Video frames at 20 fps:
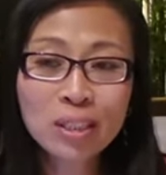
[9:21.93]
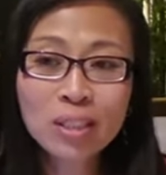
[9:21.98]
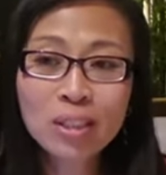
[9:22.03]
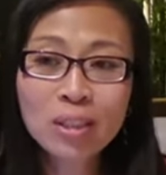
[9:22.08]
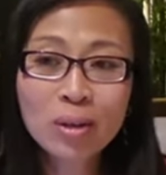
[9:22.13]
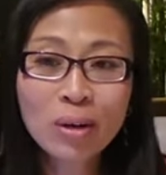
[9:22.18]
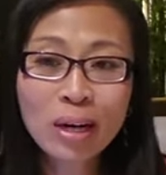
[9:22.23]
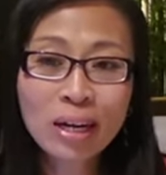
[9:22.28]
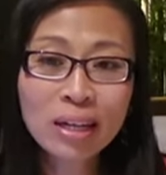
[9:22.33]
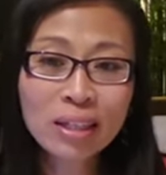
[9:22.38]

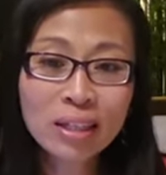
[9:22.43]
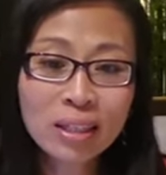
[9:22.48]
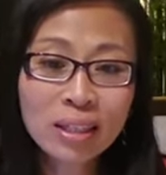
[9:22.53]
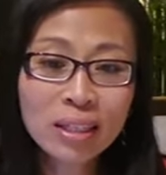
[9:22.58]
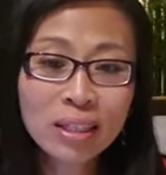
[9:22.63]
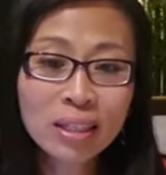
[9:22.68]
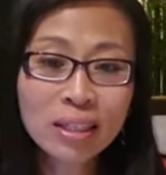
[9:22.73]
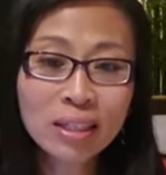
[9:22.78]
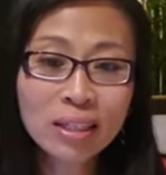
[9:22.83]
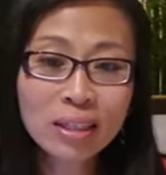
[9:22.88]
So I
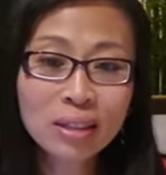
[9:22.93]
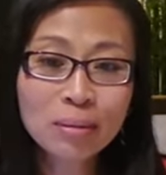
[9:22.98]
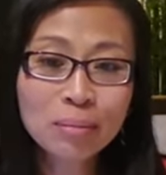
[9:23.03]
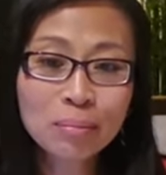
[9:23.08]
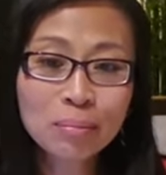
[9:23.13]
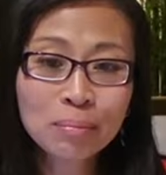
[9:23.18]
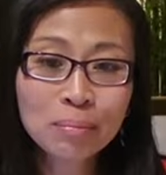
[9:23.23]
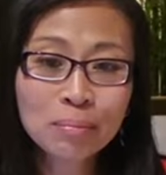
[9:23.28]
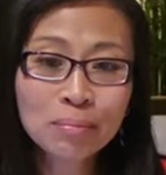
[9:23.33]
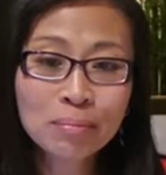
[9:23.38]
think
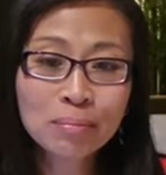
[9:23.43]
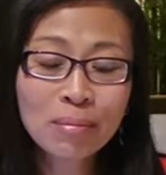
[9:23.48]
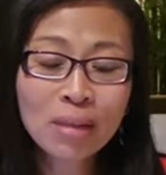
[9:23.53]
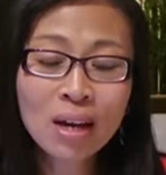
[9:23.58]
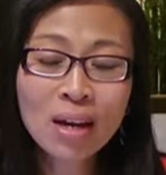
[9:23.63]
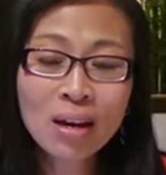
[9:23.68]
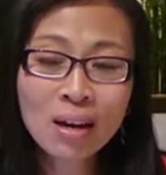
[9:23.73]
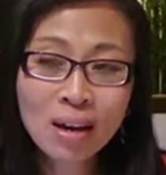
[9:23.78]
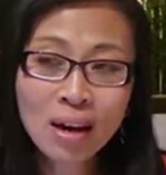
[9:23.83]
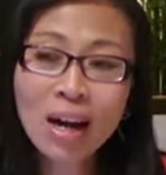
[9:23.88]

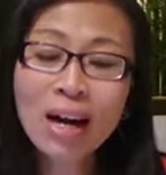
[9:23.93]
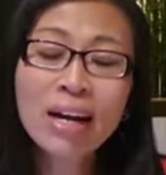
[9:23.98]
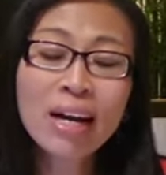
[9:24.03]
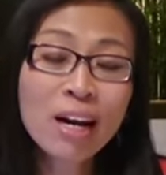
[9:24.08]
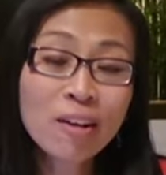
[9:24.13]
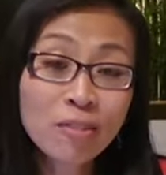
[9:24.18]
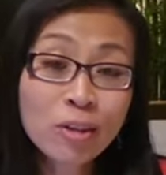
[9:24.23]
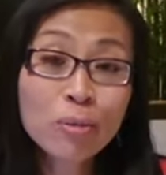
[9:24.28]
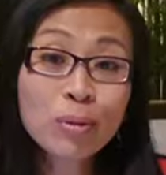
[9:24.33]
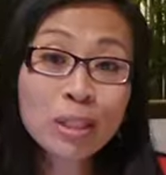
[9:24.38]
I'd
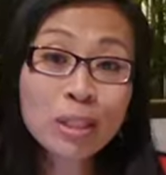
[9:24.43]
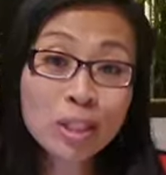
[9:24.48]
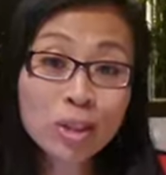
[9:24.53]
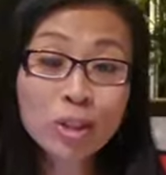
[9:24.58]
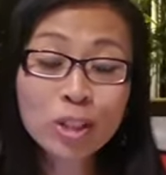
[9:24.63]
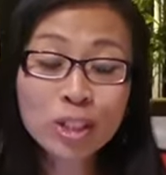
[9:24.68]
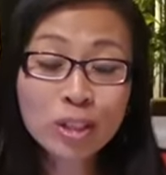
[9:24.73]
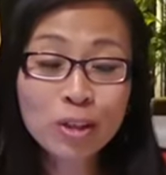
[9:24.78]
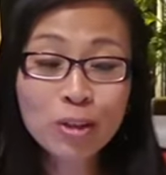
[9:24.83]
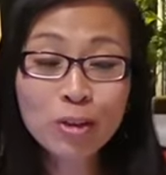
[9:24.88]
have to
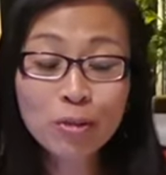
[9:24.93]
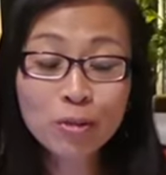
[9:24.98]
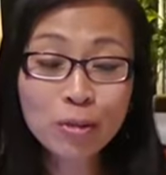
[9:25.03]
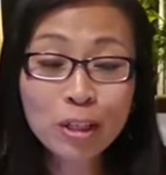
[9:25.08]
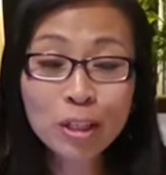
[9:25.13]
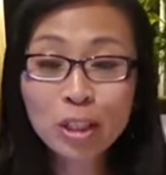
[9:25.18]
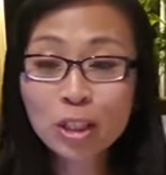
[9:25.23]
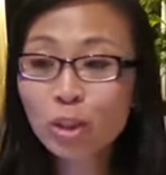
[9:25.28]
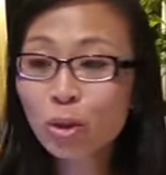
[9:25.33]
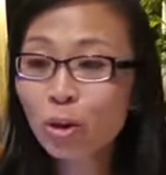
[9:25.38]
research another
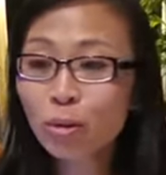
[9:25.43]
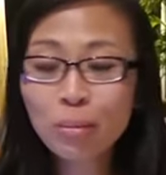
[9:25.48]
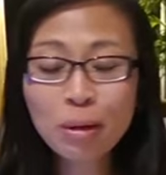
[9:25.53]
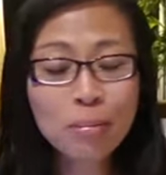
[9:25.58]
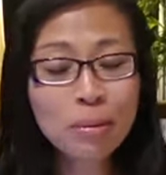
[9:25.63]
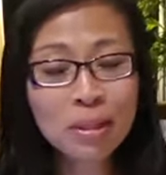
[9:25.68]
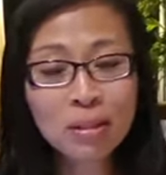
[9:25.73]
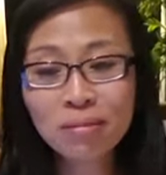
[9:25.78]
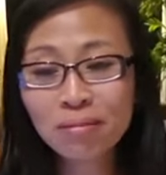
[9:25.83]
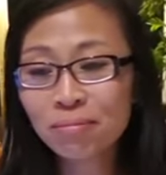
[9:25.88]
finish, or
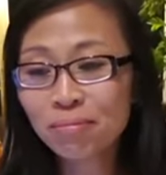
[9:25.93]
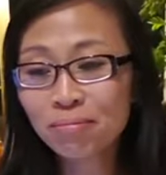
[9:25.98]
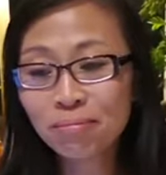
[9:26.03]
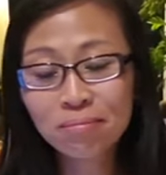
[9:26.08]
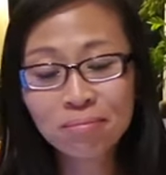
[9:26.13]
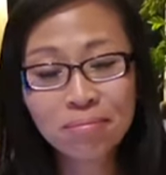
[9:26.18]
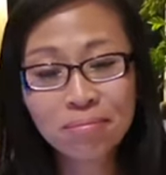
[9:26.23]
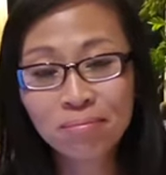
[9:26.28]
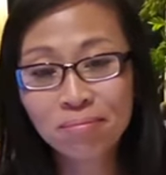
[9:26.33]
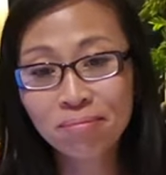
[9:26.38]
maybe
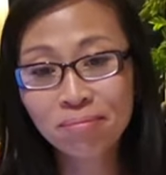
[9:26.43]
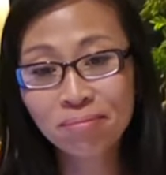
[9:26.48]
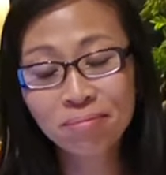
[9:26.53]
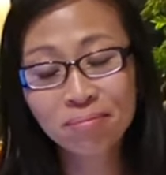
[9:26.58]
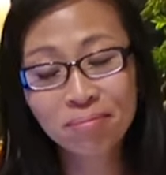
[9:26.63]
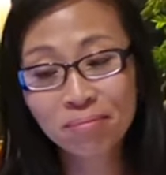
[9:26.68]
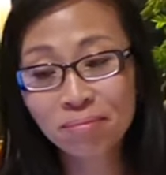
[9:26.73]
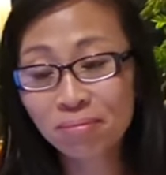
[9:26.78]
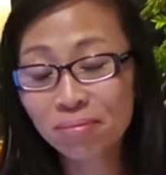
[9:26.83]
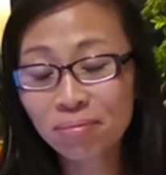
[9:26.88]

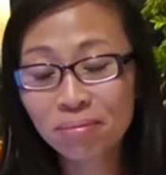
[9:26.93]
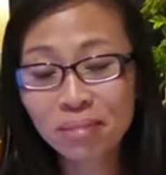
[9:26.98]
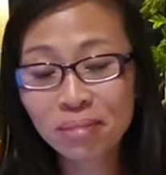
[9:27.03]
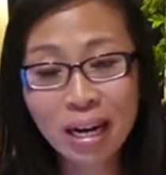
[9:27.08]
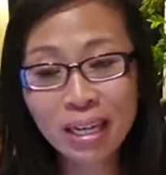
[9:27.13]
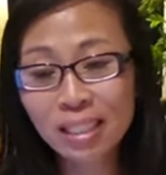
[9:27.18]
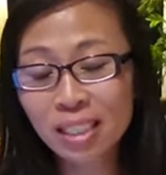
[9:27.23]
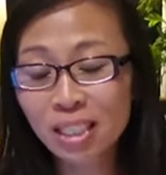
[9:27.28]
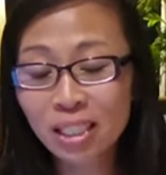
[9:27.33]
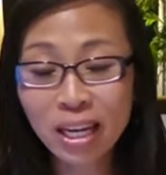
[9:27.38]

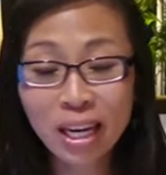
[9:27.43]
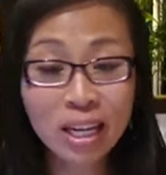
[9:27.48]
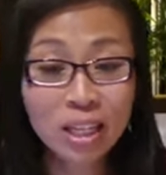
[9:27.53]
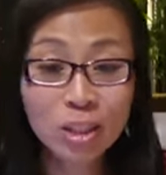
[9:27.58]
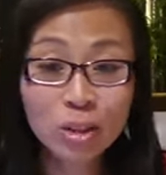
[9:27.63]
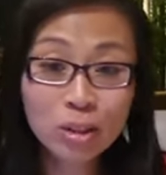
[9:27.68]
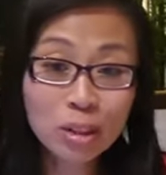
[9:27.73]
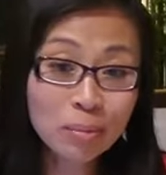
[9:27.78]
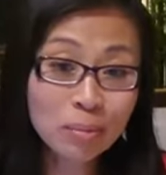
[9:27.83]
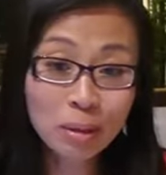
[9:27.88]
I just can't
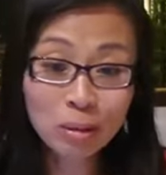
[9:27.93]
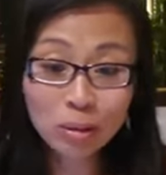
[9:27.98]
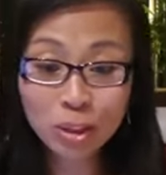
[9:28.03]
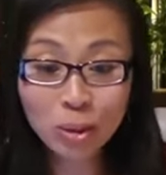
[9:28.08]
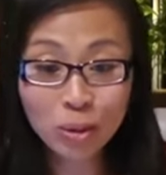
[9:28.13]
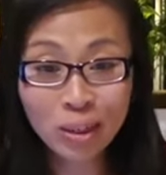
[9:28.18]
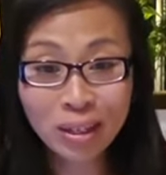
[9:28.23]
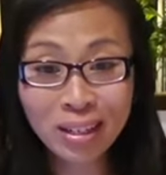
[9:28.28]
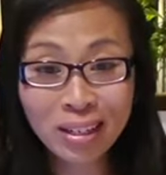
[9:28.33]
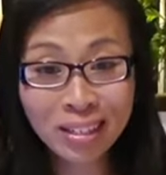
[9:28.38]
use them
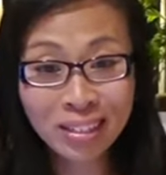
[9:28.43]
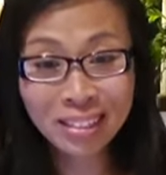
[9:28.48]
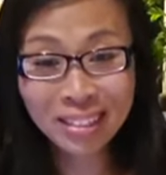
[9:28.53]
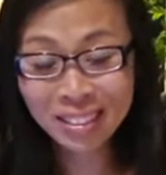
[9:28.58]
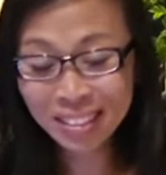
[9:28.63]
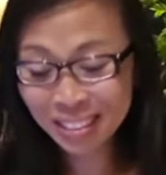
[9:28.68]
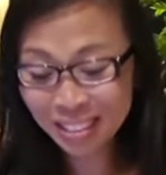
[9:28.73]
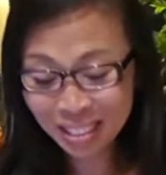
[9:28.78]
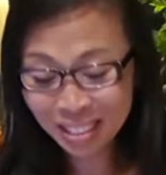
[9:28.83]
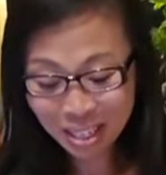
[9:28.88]
outdoor.
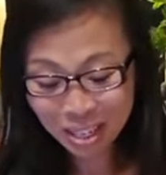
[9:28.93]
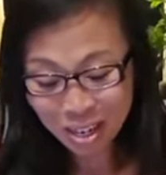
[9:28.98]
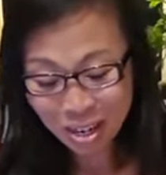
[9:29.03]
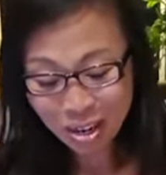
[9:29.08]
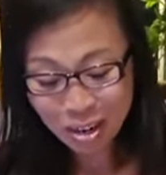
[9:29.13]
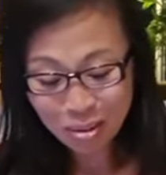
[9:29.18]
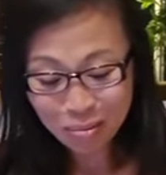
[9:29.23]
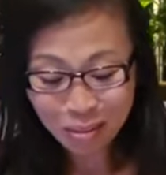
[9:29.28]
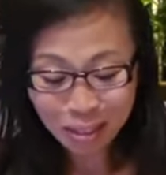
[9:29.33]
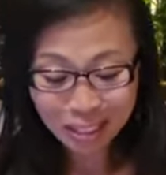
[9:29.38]

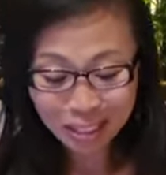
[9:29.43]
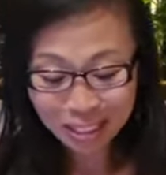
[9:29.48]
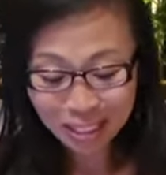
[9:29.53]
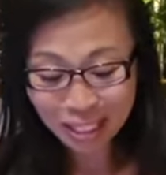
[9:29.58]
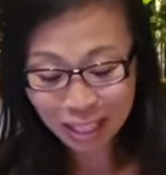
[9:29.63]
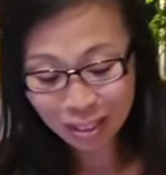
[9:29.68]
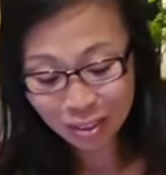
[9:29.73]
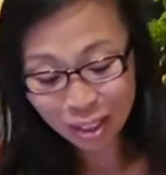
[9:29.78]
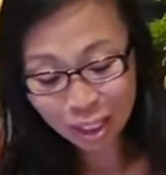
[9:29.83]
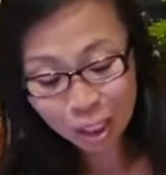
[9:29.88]
But
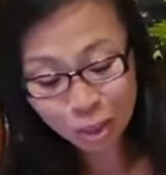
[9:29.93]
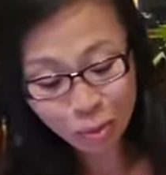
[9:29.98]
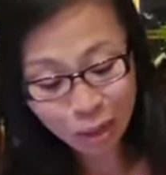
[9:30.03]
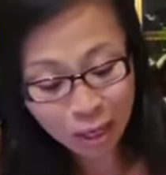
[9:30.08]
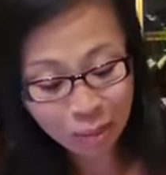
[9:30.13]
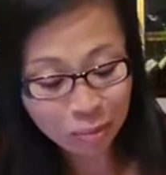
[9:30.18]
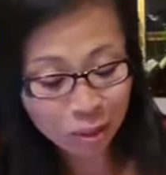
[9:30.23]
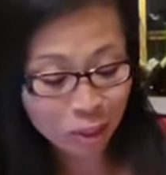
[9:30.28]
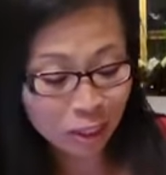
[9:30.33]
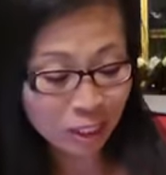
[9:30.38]
yeah, this one
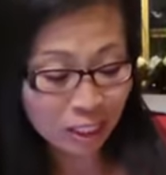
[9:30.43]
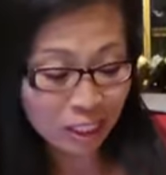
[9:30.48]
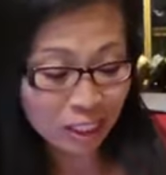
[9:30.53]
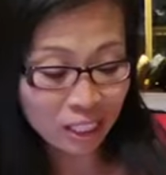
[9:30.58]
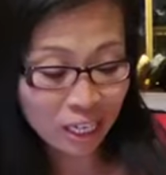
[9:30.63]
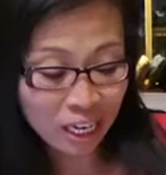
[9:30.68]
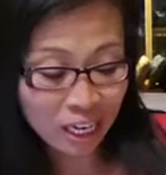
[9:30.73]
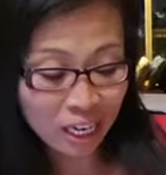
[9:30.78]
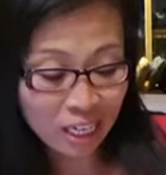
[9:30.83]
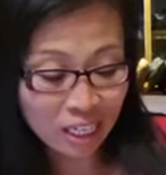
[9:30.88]
I'm using
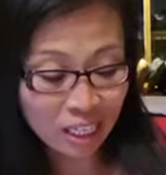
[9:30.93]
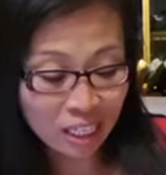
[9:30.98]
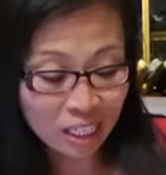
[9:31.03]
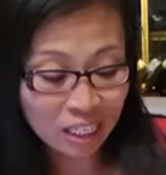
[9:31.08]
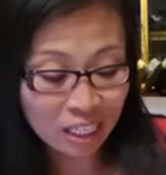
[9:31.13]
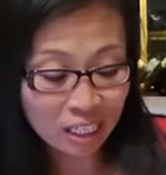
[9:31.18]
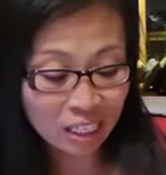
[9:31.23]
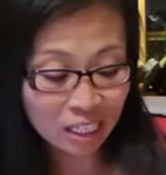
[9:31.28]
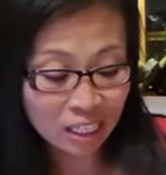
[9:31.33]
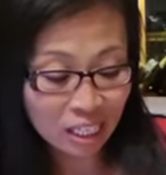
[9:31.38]
today
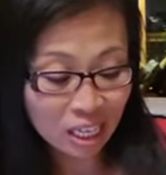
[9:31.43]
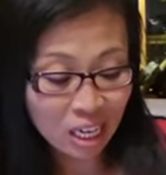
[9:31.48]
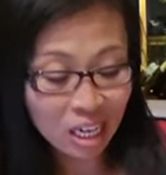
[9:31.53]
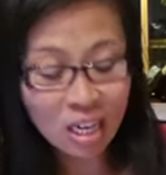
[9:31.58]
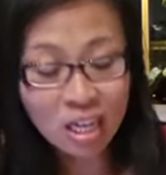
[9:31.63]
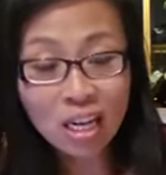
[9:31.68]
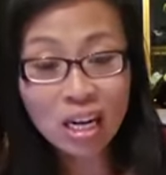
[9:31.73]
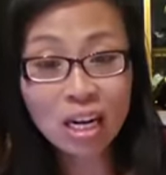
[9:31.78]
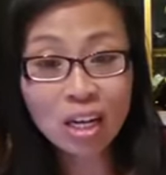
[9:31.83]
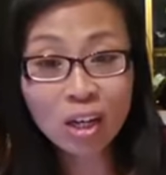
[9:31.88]
is
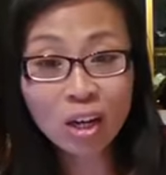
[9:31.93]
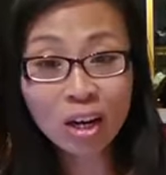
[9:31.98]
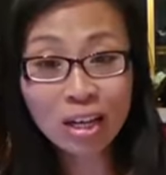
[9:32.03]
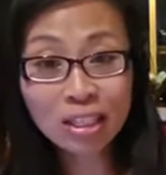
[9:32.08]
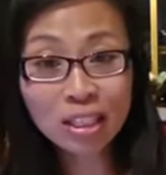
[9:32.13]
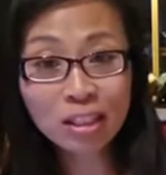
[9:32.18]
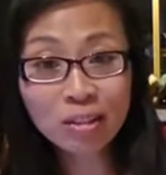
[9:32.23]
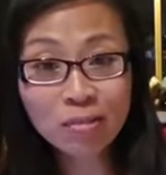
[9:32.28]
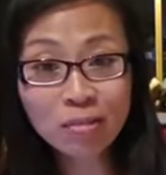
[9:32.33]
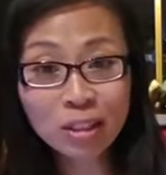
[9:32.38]
a
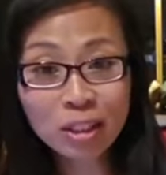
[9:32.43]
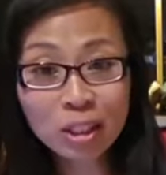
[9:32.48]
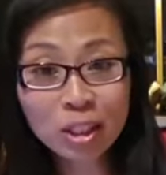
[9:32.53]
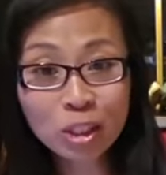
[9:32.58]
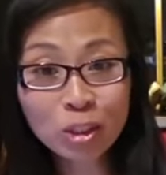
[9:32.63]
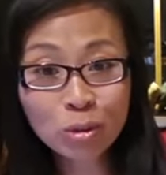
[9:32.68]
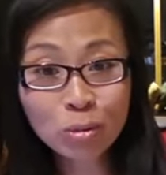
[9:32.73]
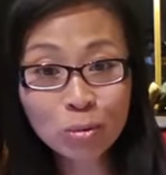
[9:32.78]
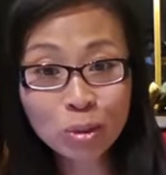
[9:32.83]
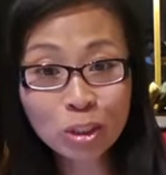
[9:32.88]
glossy
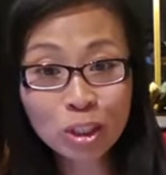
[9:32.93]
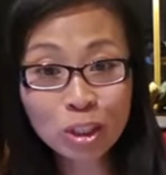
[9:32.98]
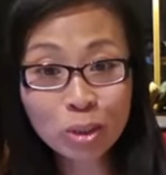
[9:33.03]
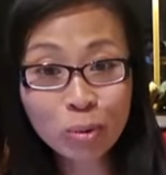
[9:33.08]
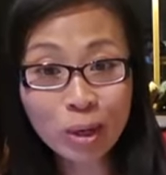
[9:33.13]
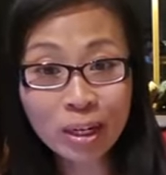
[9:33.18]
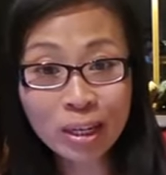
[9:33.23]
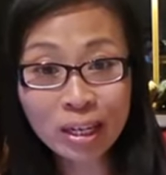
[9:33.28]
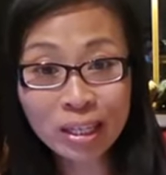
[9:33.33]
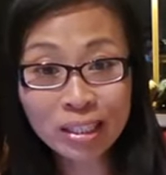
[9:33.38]
finish, which is
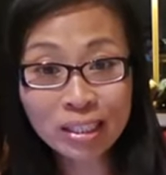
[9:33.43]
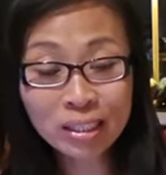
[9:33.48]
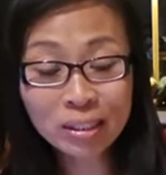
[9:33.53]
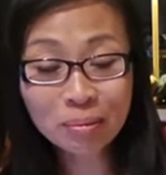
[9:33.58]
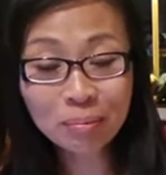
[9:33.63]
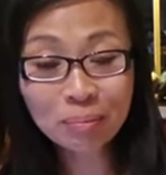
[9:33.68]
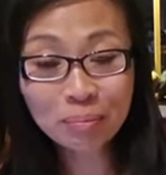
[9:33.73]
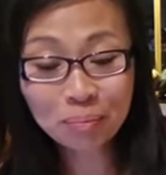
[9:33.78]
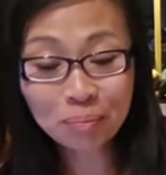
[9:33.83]
quite nice.